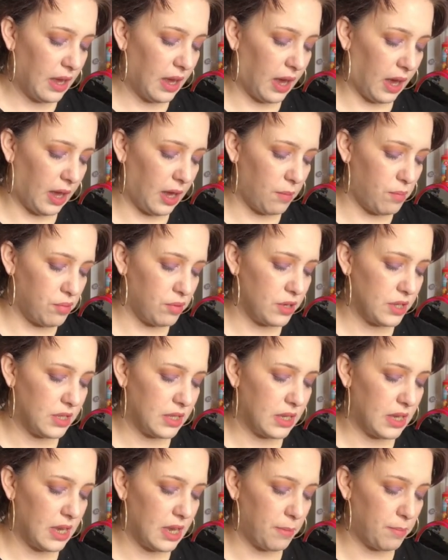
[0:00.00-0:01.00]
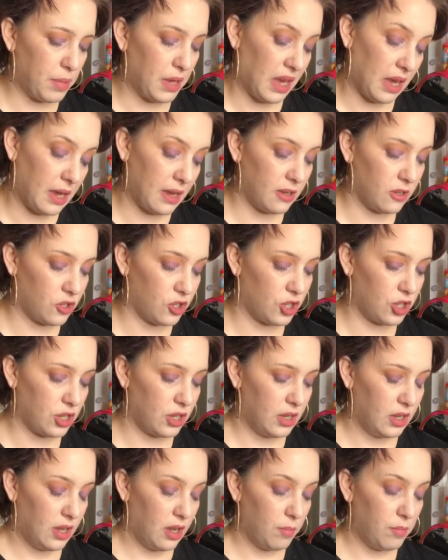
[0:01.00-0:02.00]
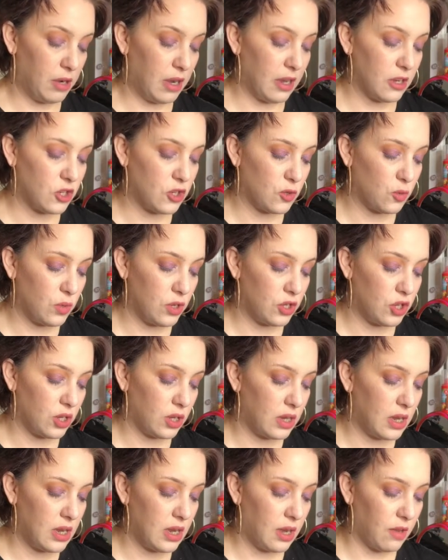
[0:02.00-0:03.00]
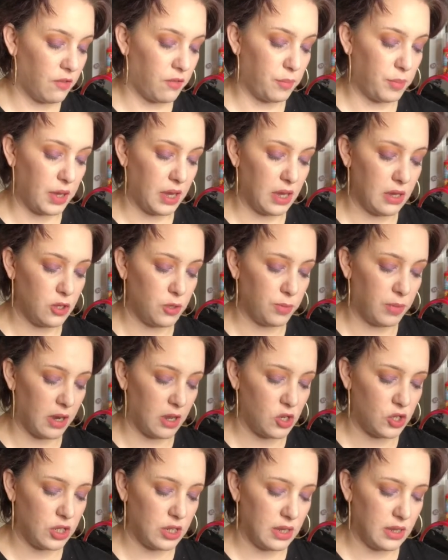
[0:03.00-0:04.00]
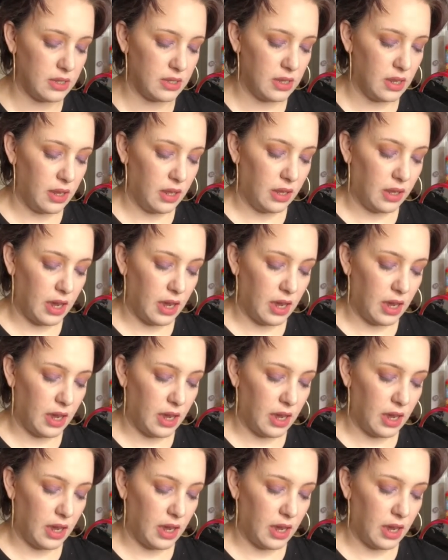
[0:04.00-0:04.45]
a pretty peach blush, which I love peach blushes,